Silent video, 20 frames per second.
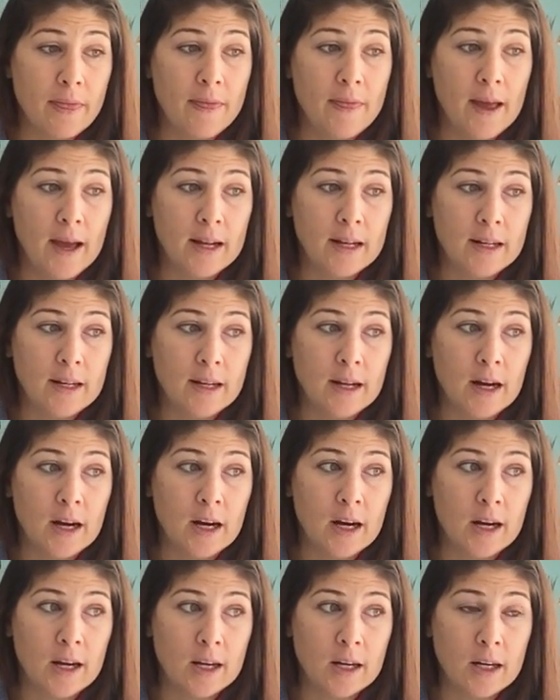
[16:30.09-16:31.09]
then
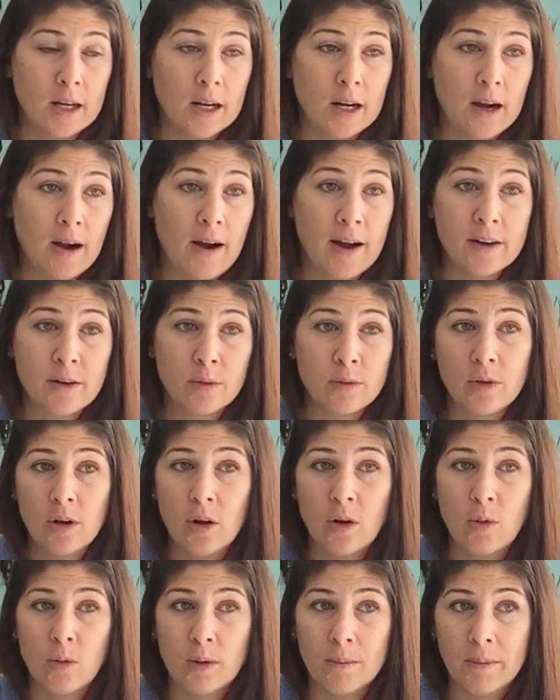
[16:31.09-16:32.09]
I don't
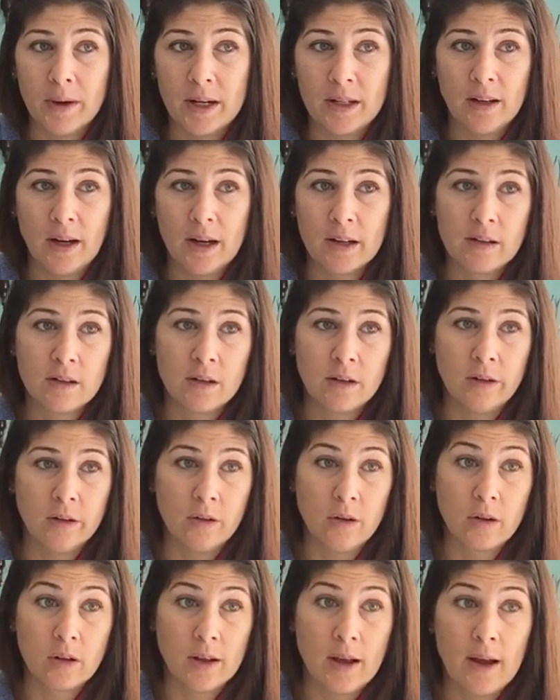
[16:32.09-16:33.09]
know what my diet's gonna
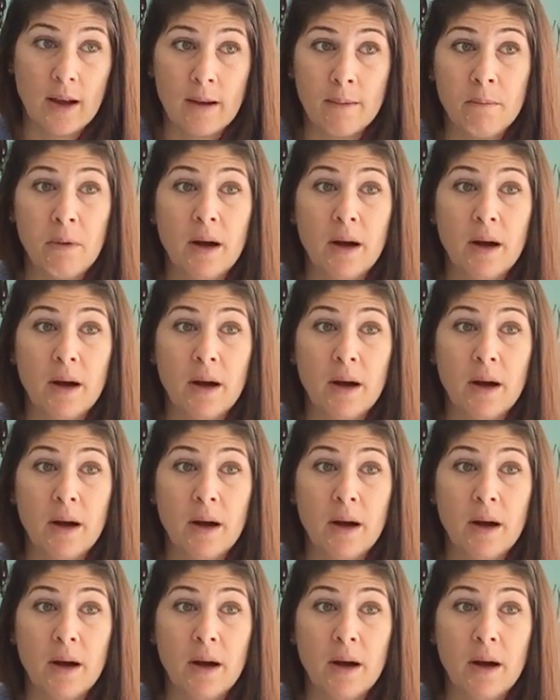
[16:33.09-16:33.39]
look like.